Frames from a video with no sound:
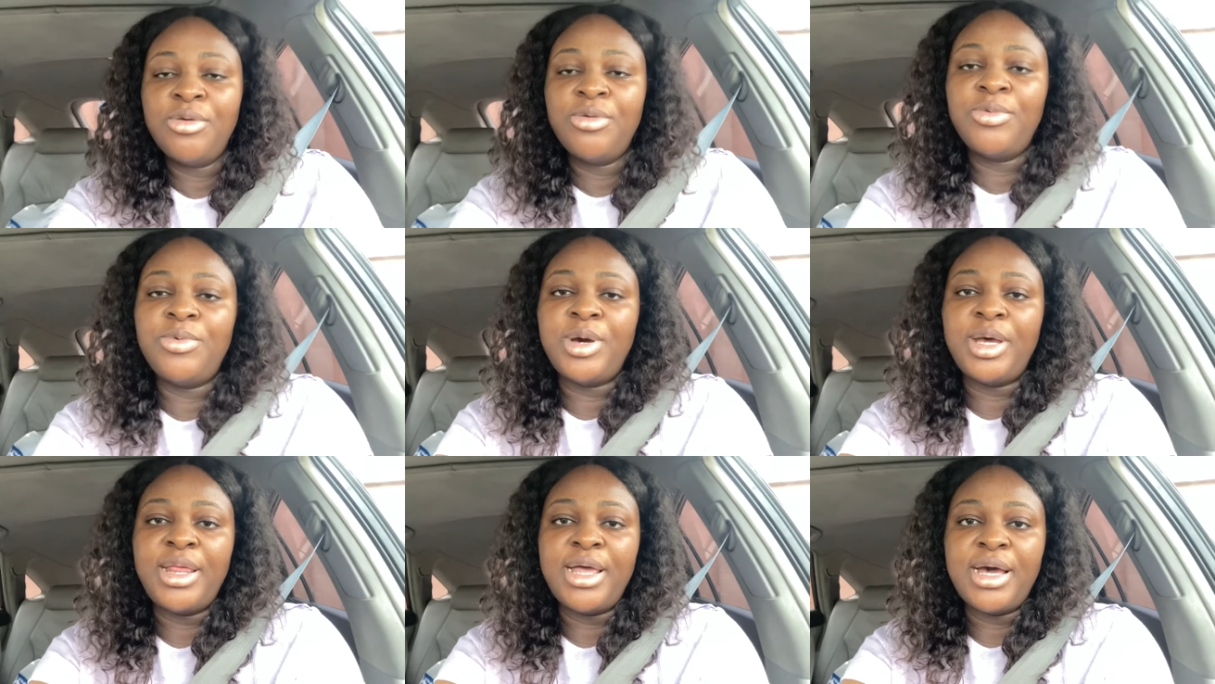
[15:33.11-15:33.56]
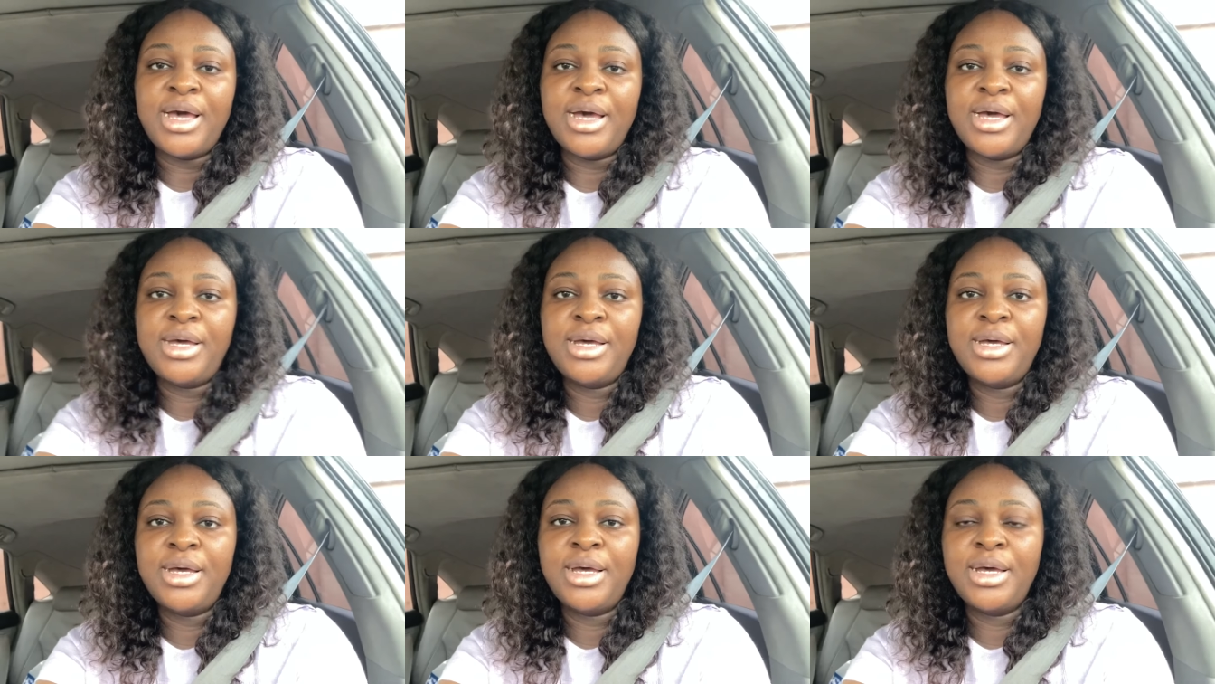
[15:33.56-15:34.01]
Whether,
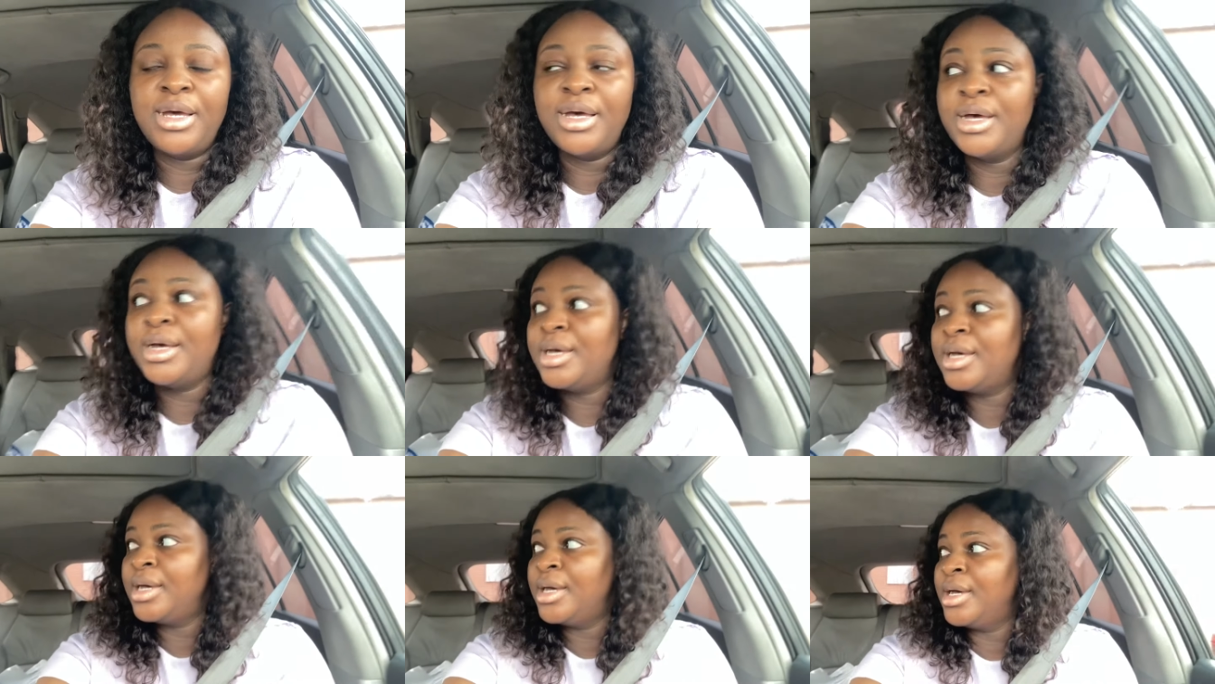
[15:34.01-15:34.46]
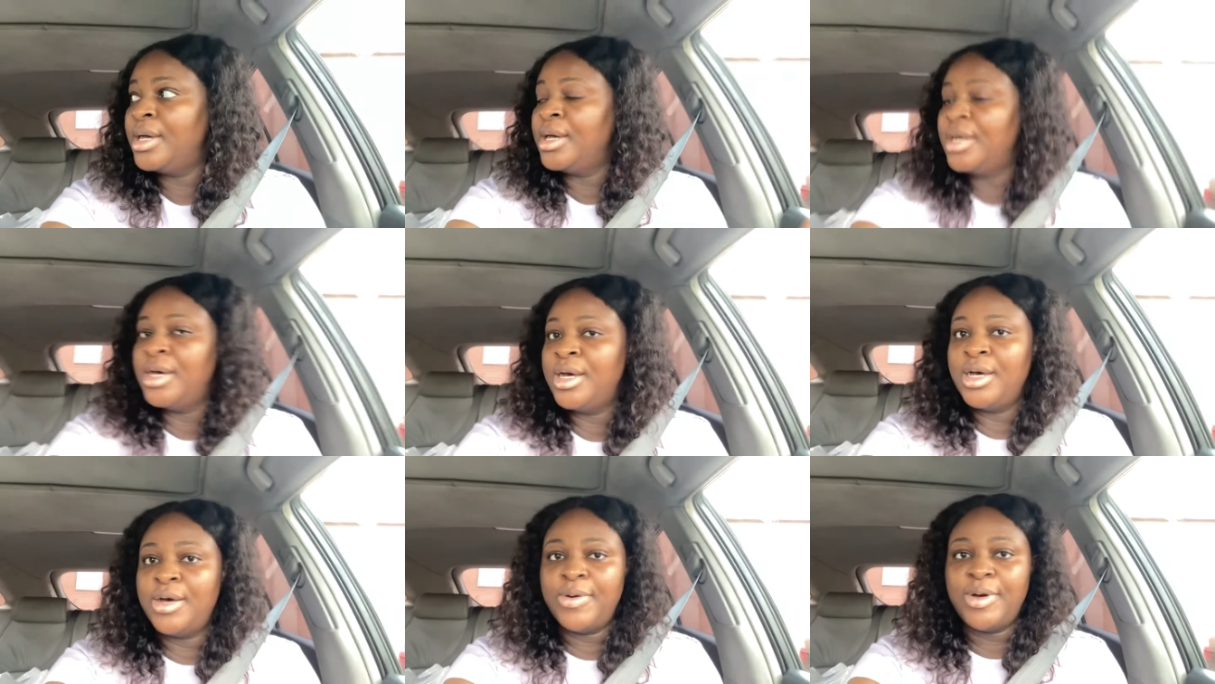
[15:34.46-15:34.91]

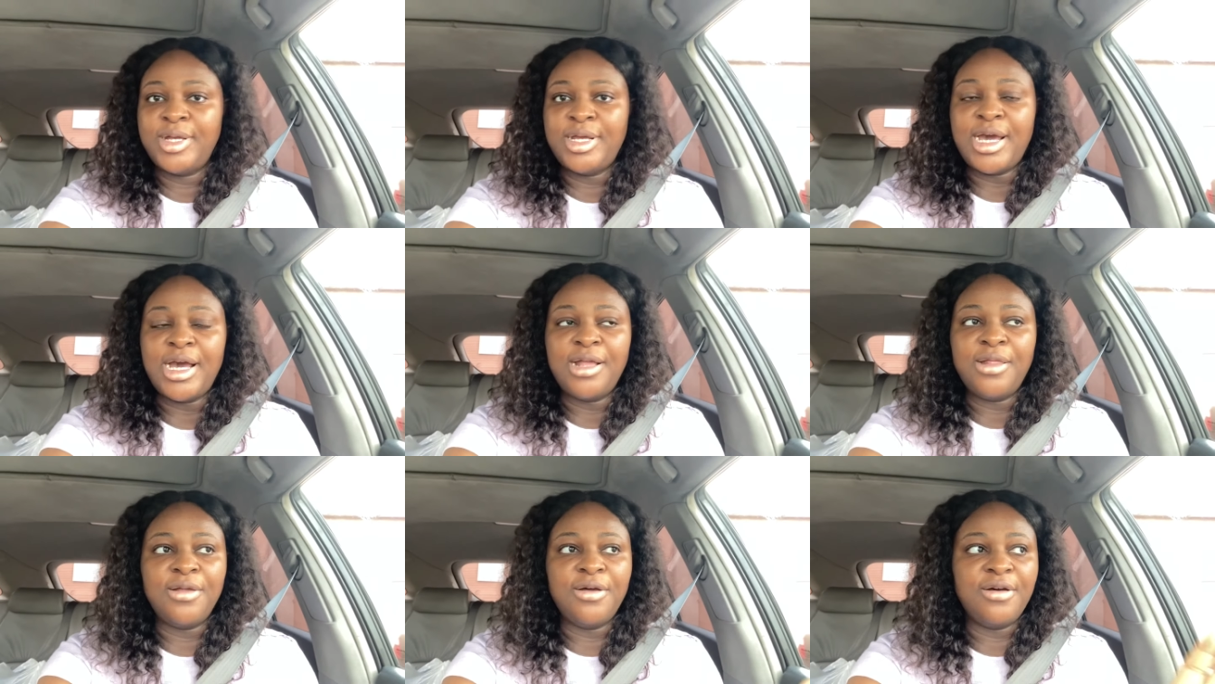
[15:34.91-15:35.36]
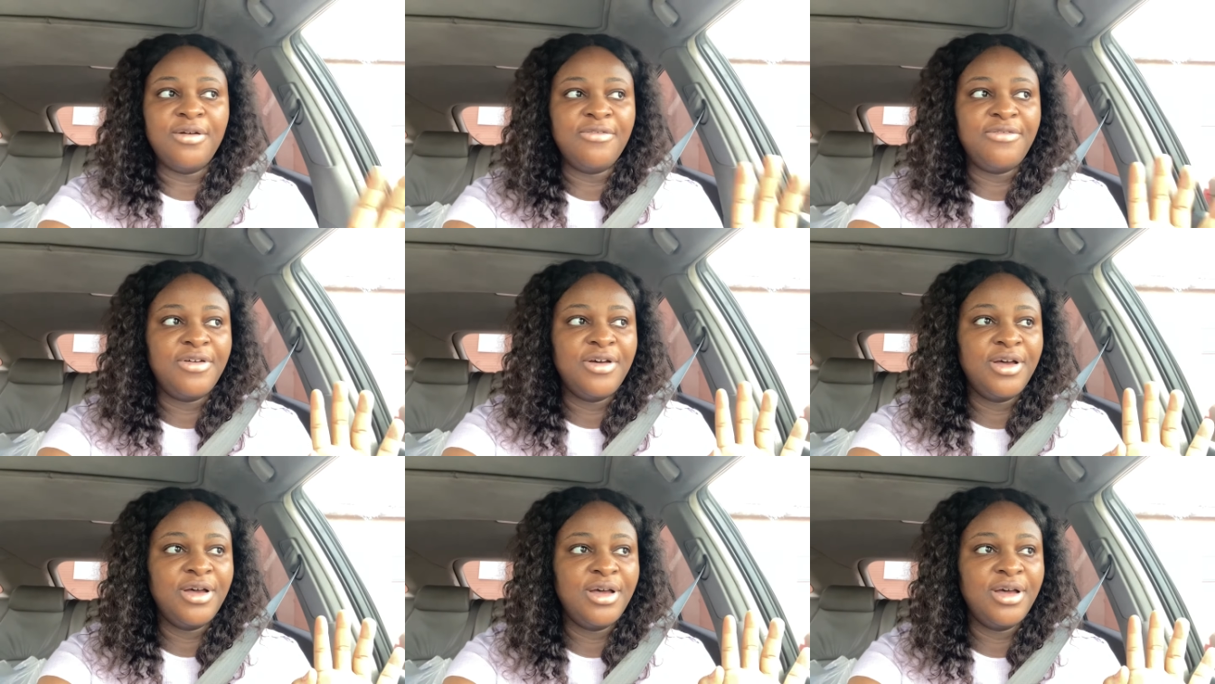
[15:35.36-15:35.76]
whether I love